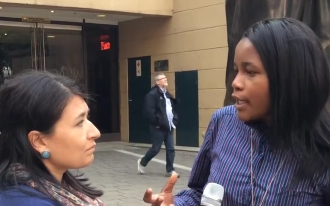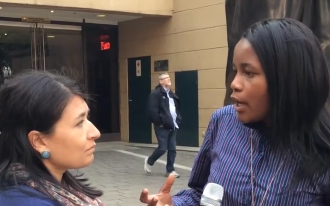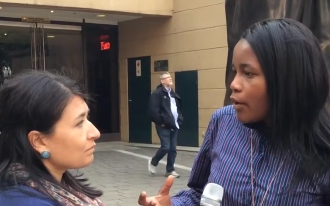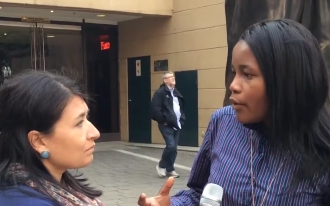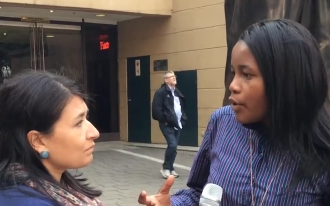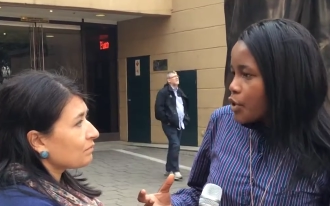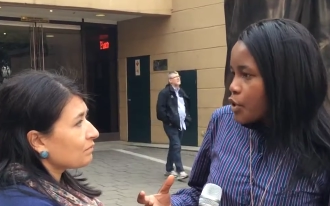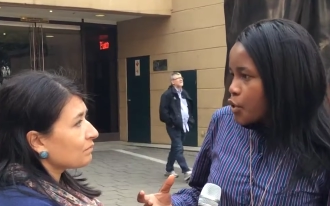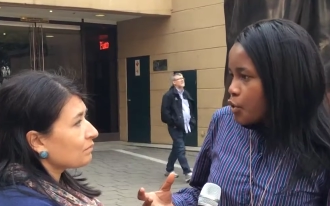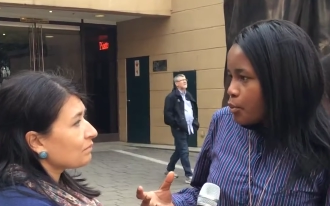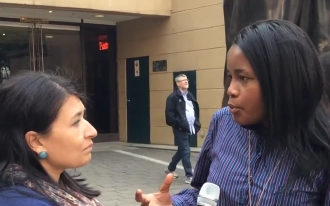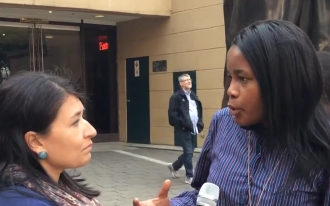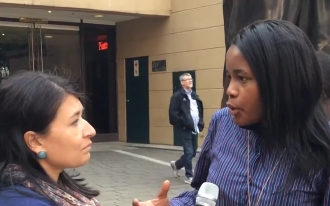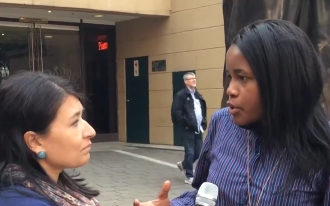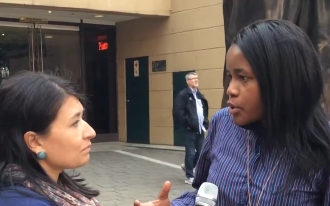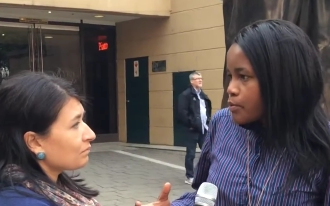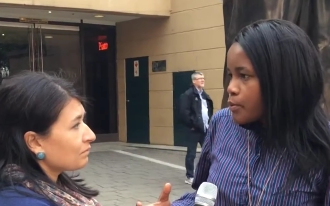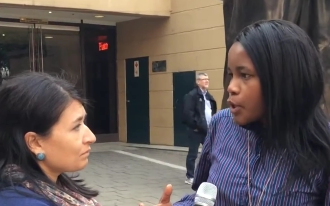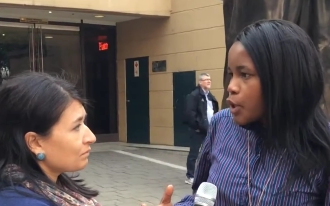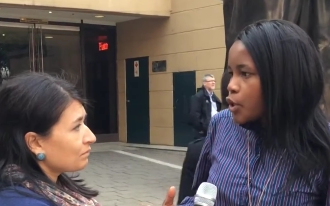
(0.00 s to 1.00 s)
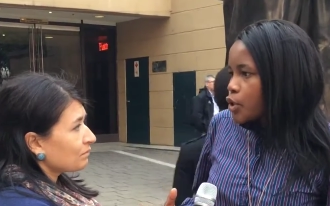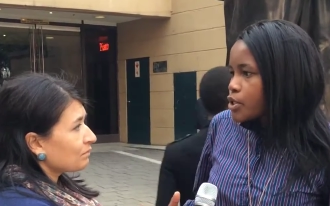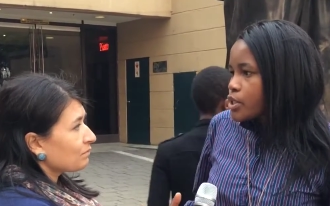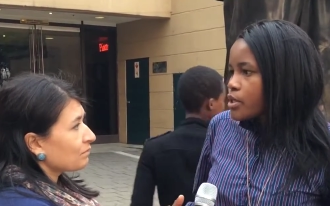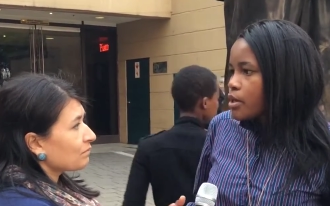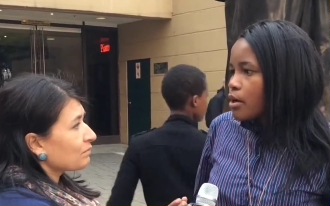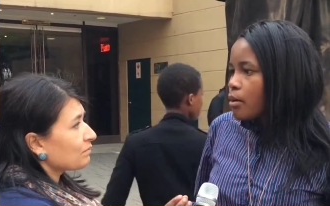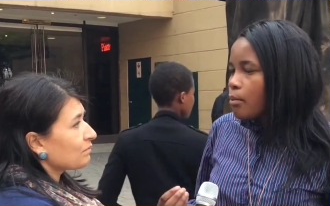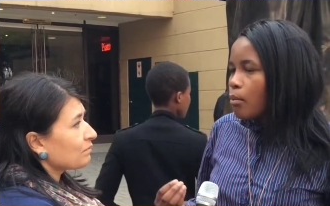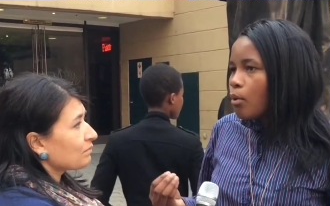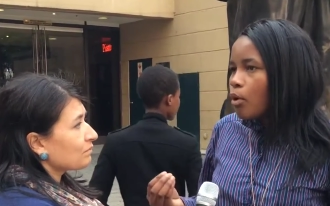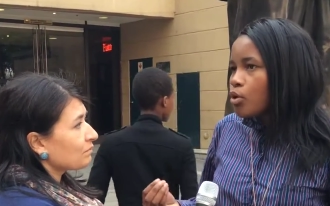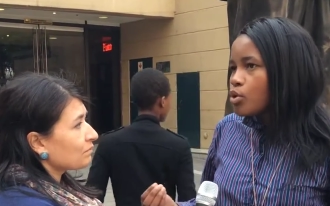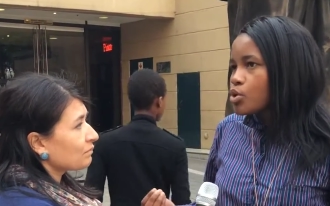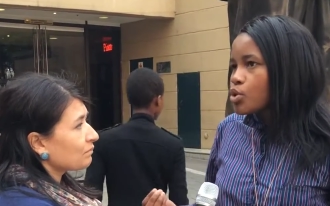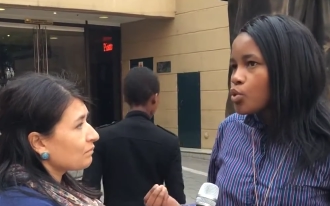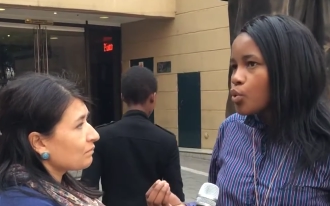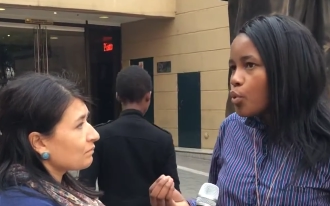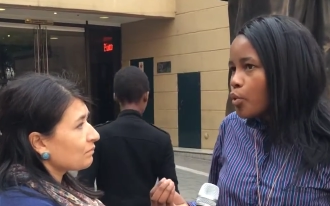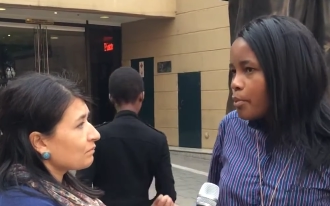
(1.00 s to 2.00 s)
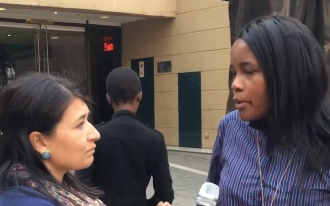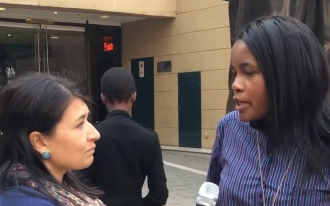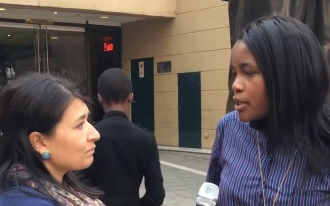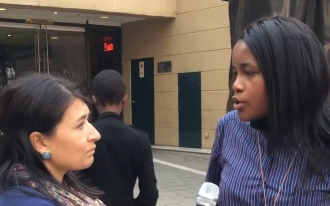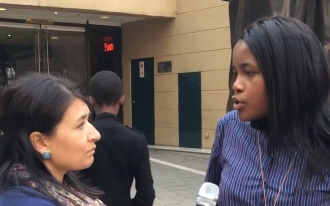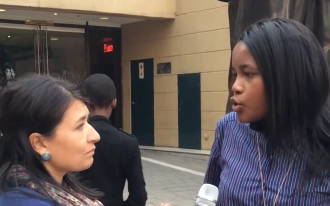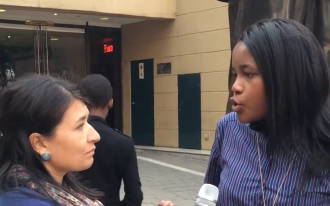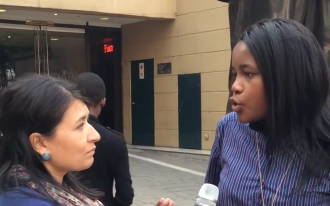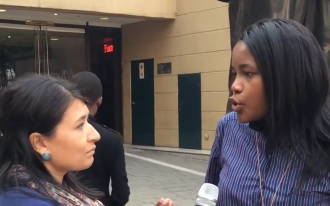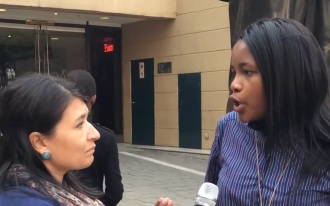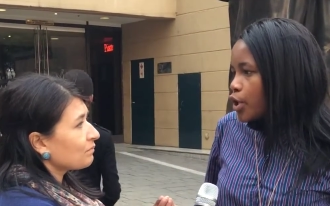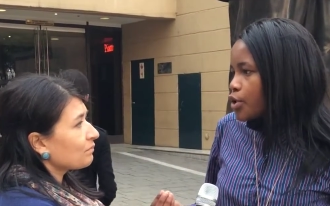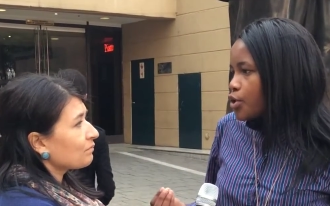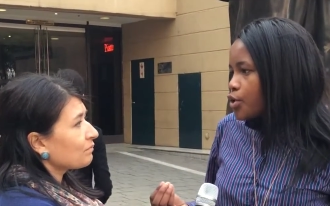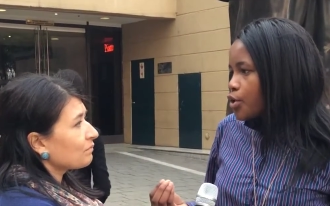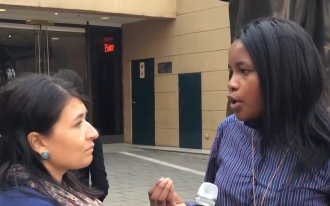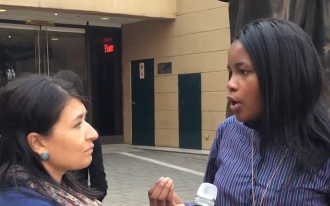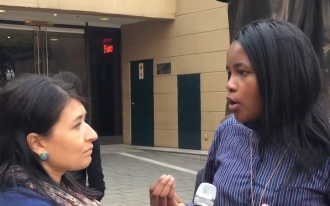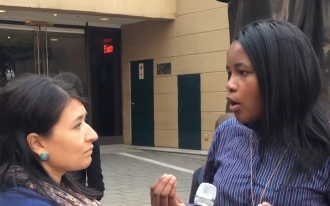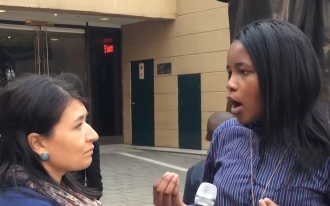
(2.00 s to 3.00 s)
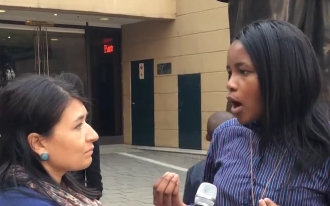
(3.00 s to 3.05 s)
Speaker 1: our newborns because most women do not know